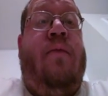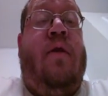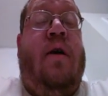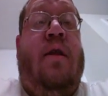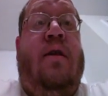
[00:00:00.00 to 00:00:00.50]

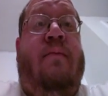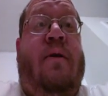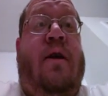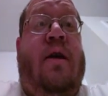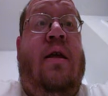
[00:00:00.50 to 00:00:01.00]
And this
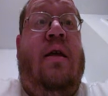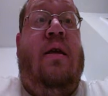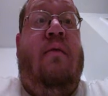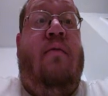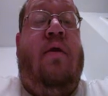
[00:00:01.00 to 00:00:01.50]

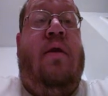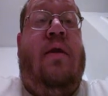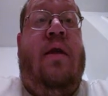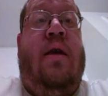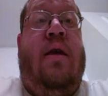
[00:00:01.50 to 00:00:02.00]
bikini
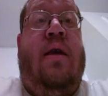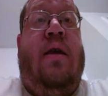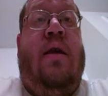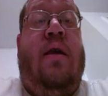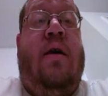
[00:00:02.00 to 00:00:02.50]
with
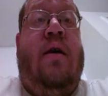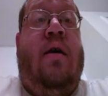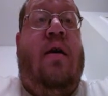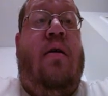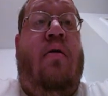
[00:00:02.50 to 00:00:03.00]
the
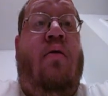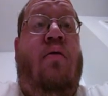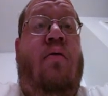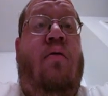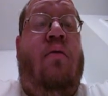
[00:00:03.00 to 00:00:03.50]
uh,
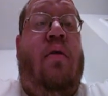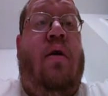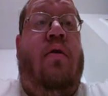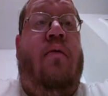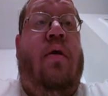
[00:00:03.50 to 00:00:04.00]
whole
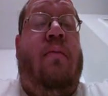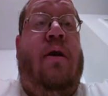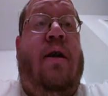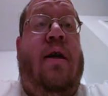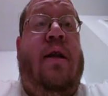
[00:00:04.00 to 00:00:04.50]
underwear
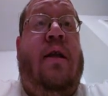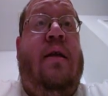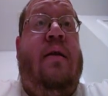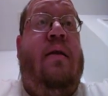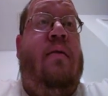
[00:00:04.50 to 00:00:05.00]

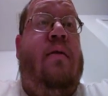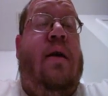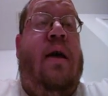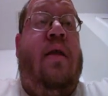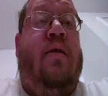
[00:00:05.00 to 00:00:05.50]
bikini
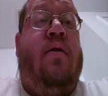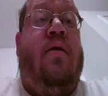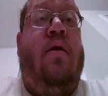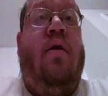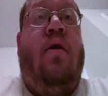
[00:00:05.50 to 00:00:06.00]
together